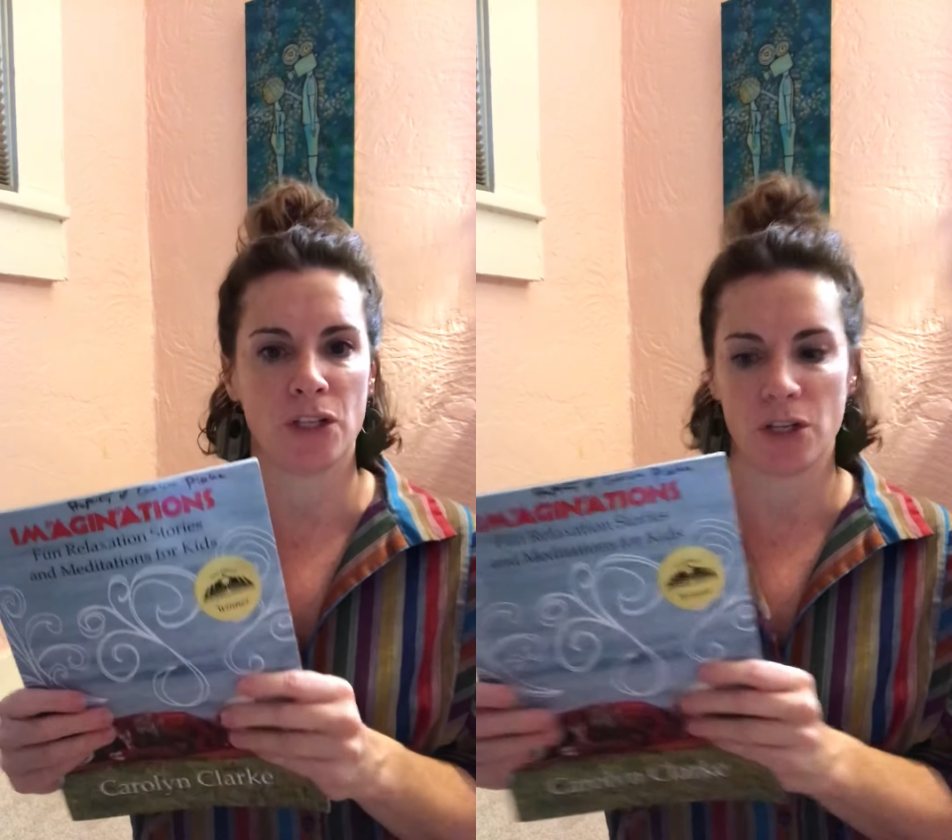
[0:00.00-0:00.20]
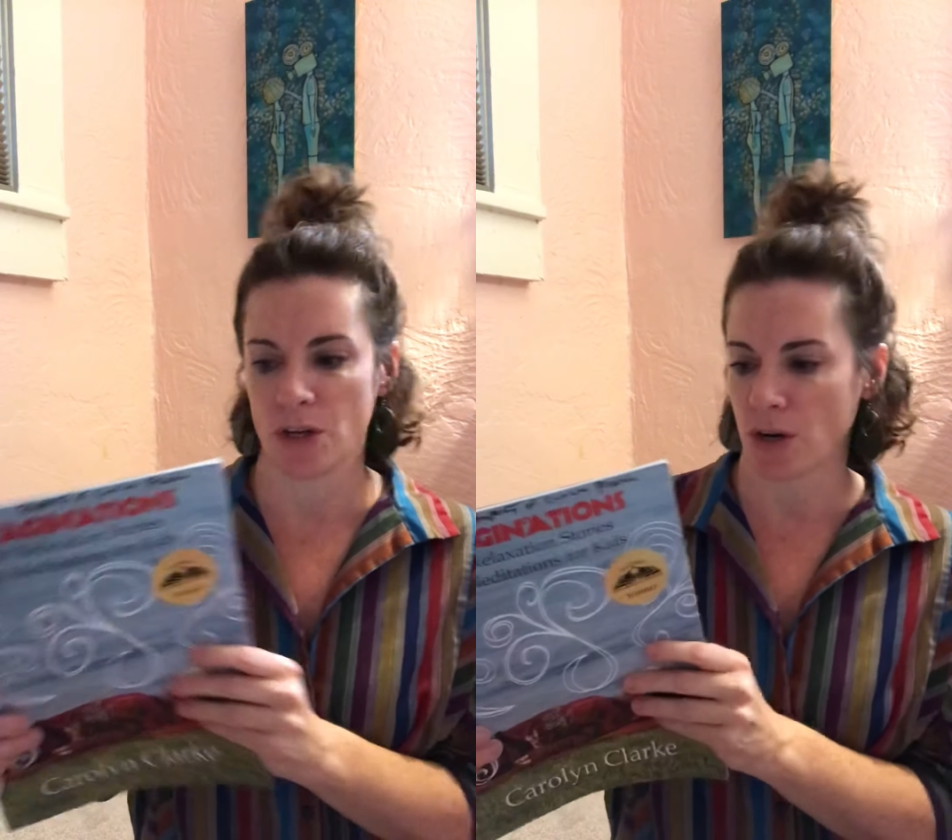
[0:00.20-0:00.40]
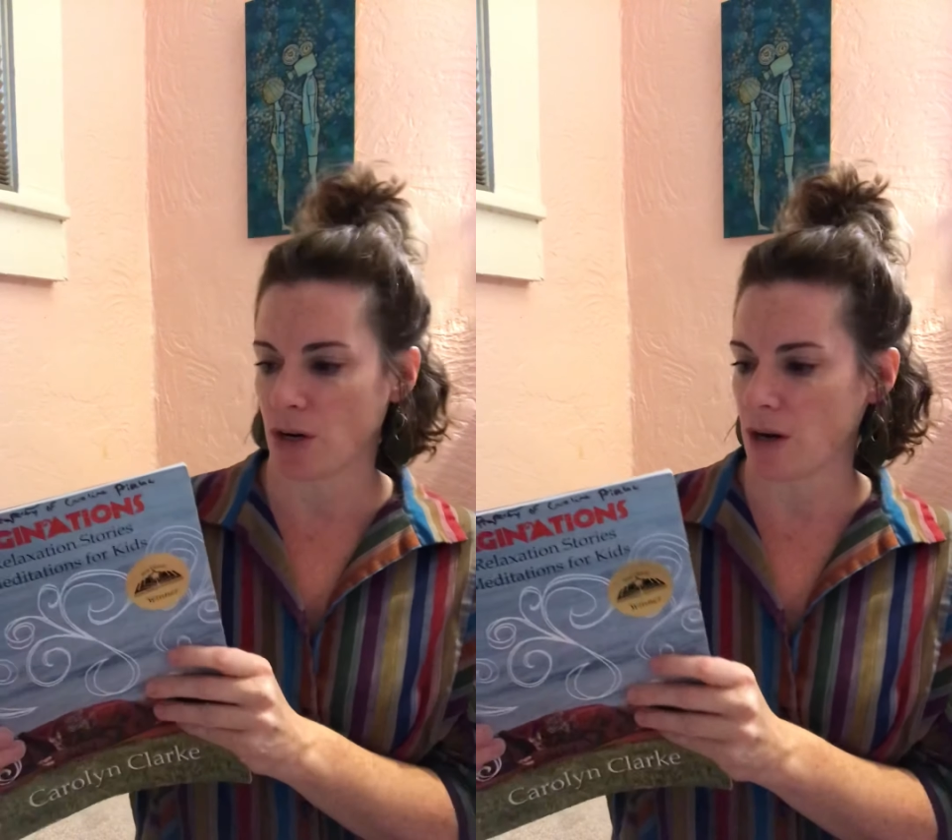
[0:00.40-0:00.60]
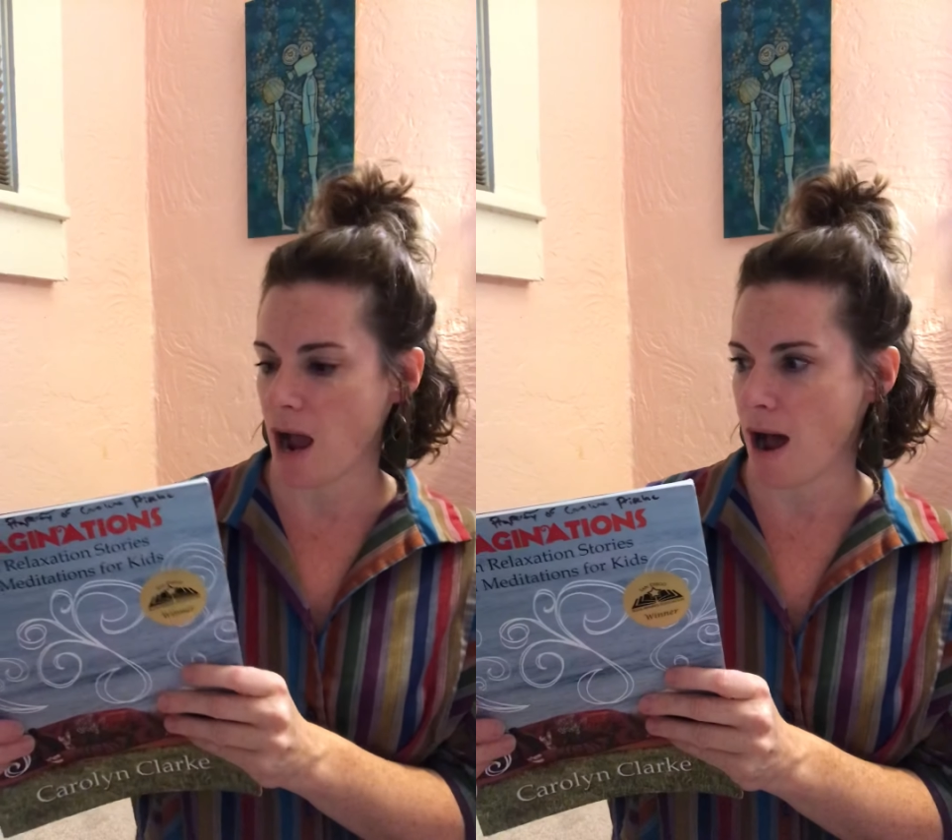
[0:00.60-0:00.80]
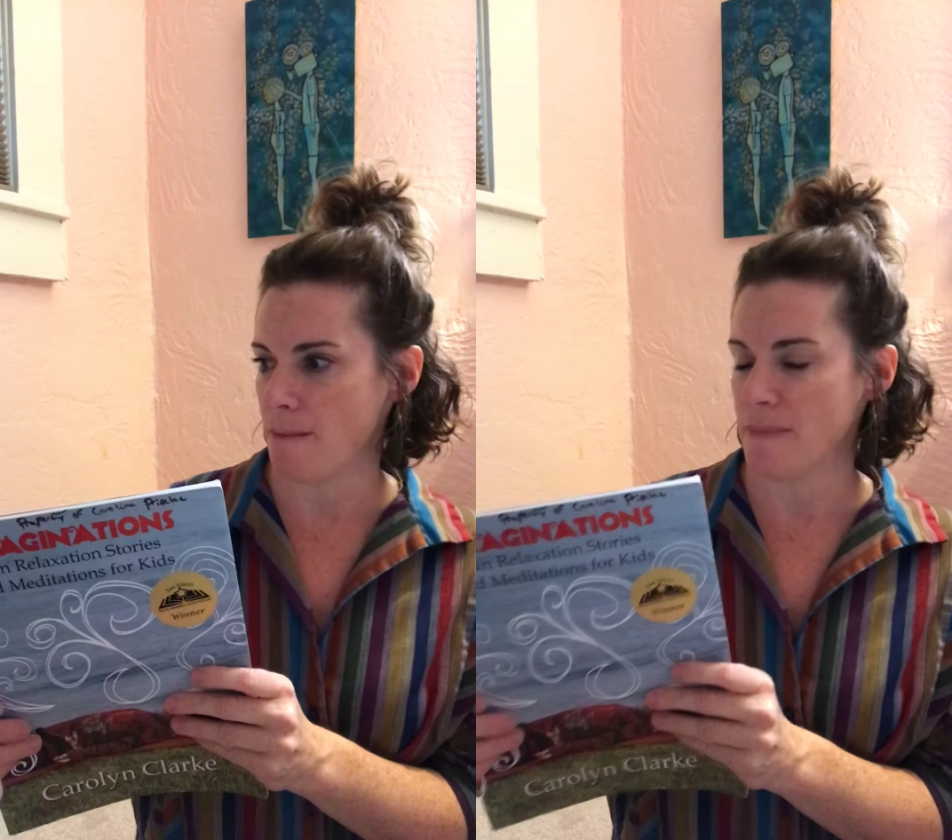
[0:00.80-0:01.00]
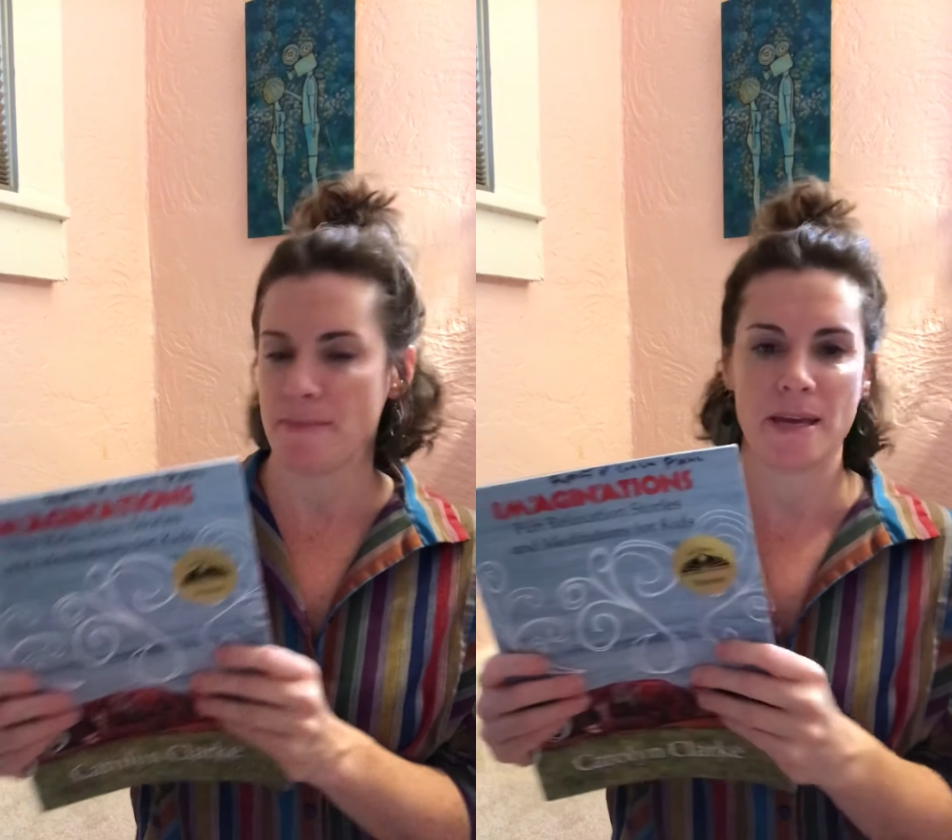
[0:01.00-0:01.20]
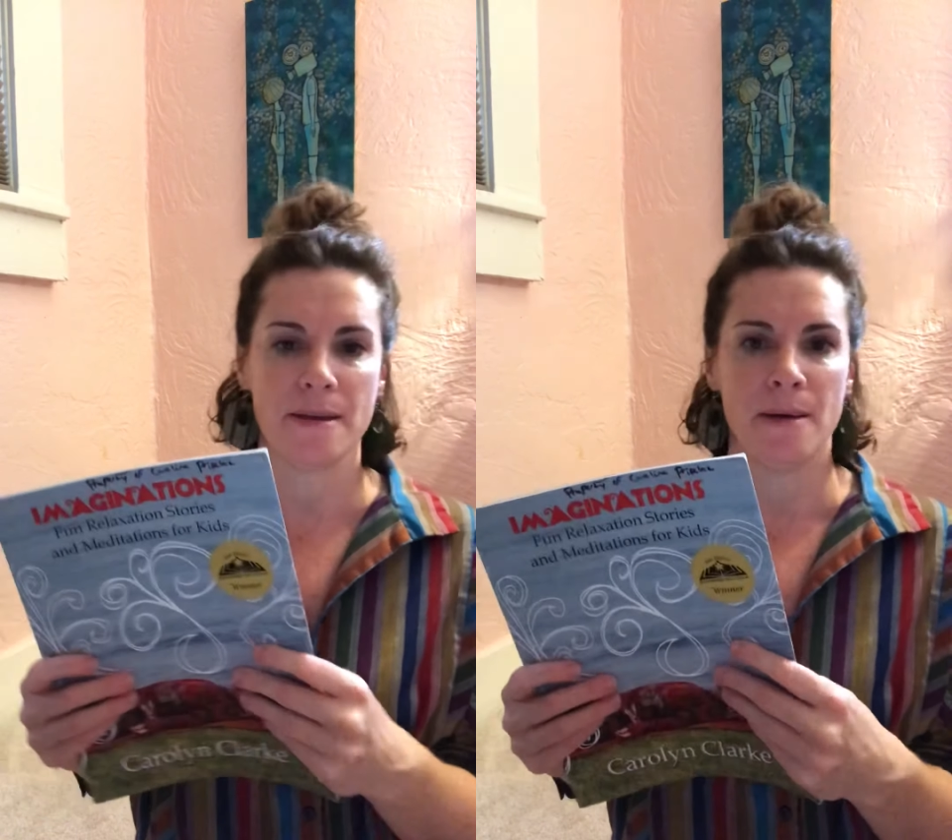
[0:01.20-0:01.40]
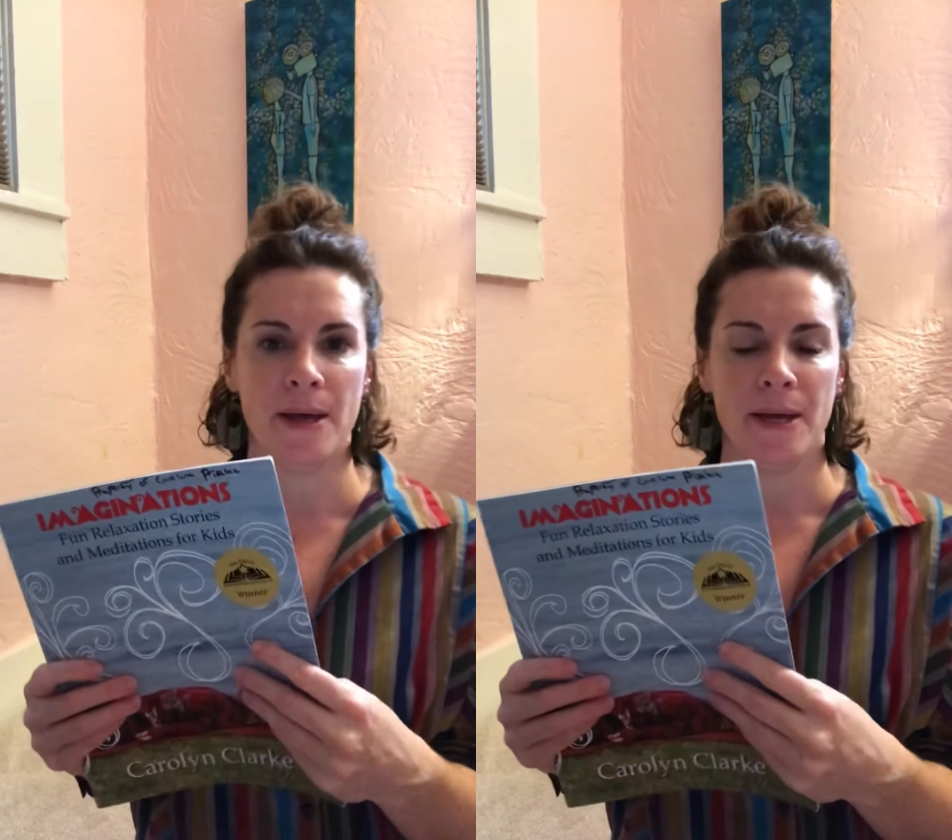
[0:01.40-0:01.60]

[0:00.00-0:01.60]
your maybe